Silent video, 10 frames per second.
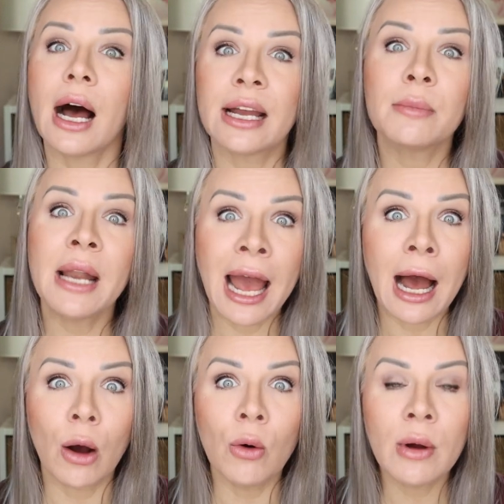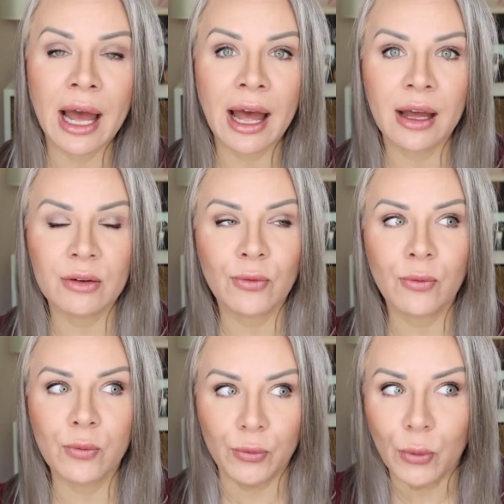I am now at
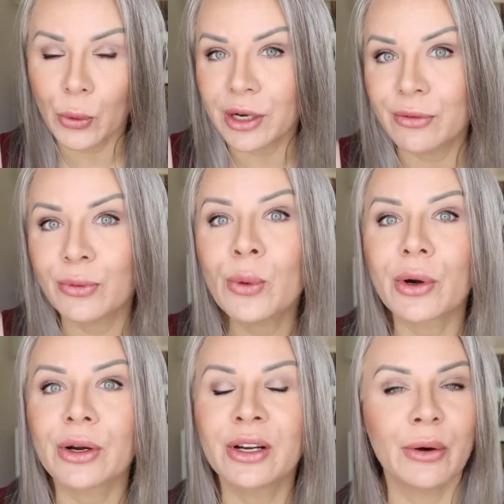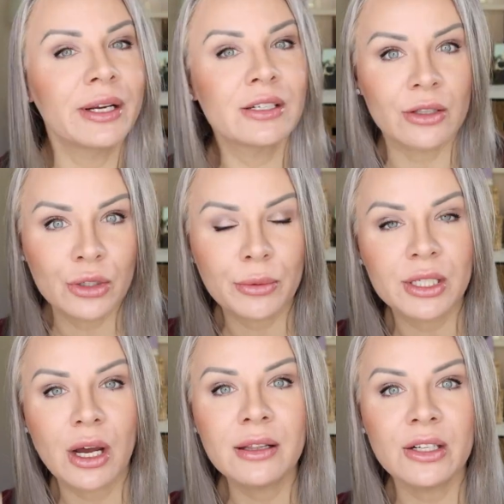forty-four going to the
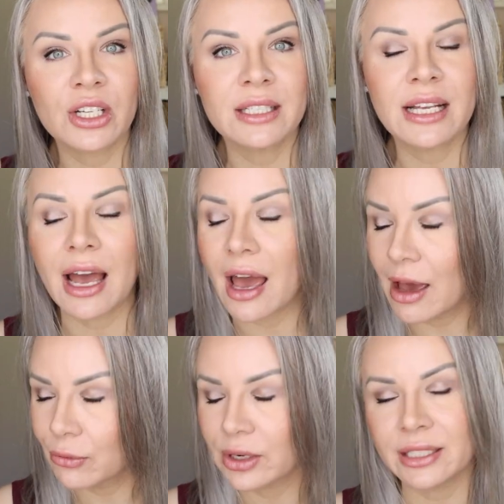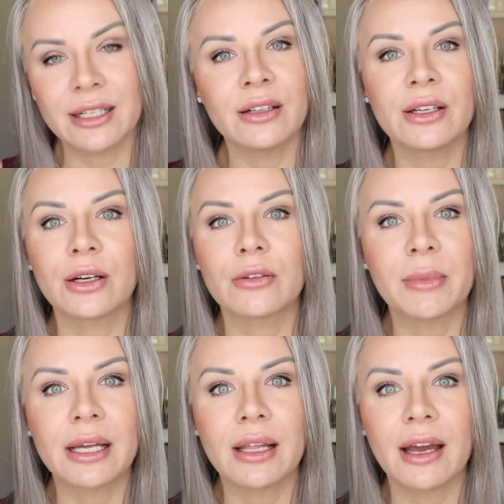dermatologist every single year of
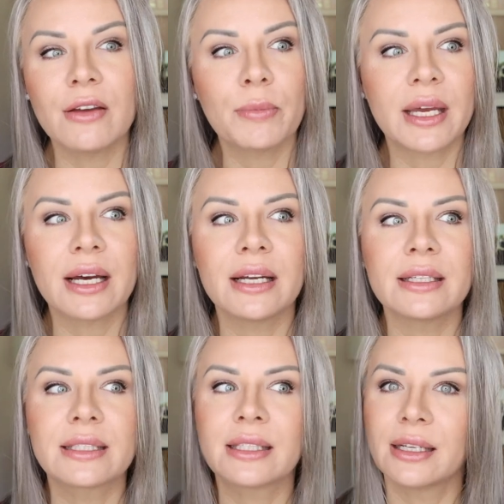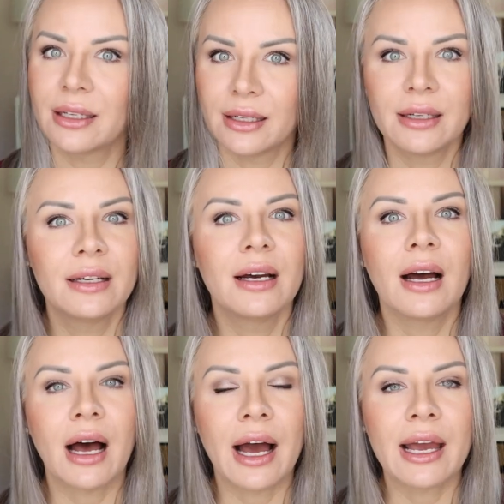my life because
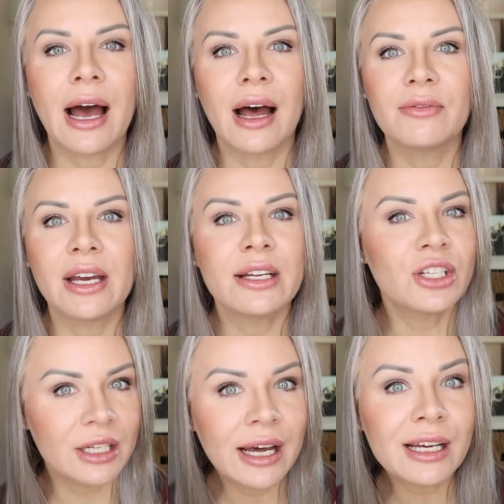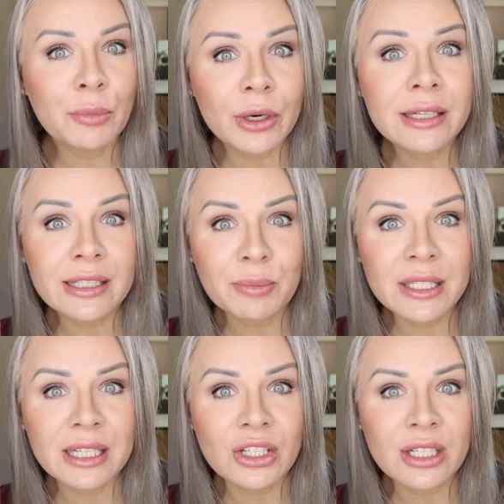I have a genetic
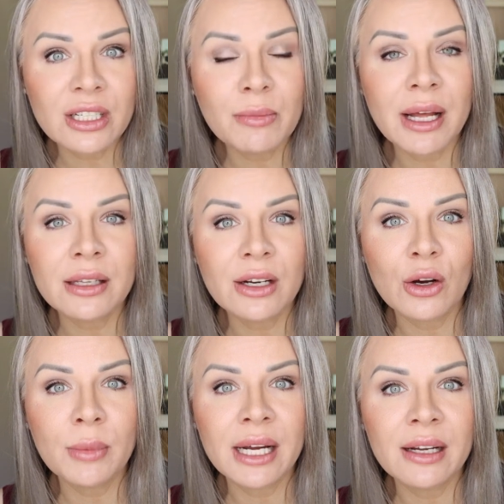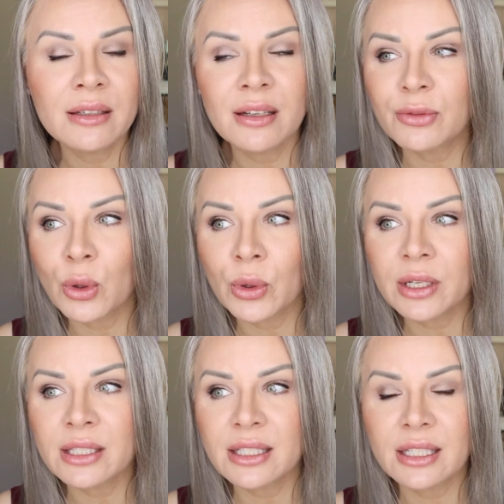predisposition to melanoma. Of
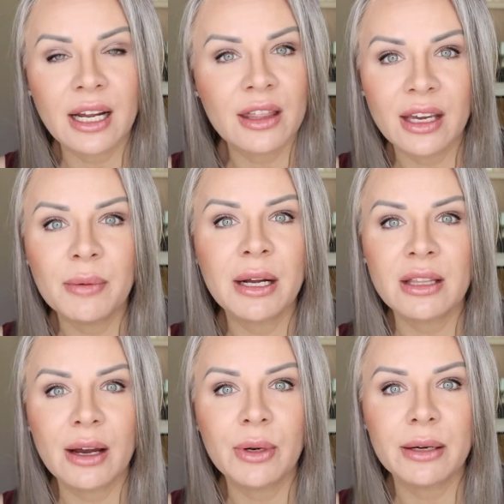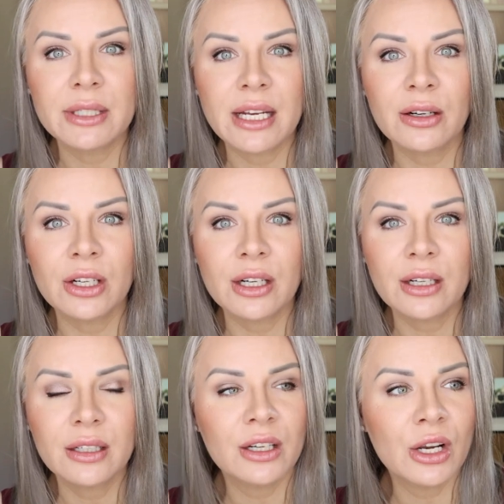course, did I think about that when I was
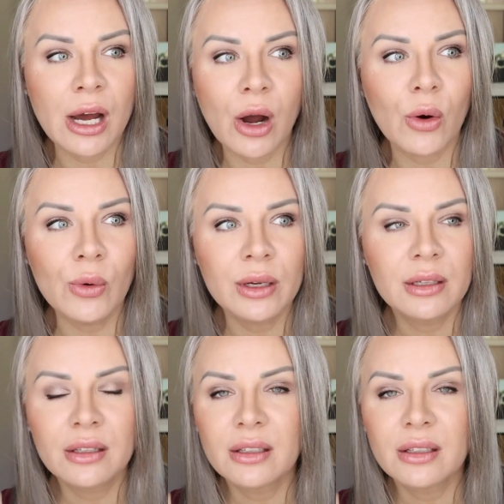younger? No.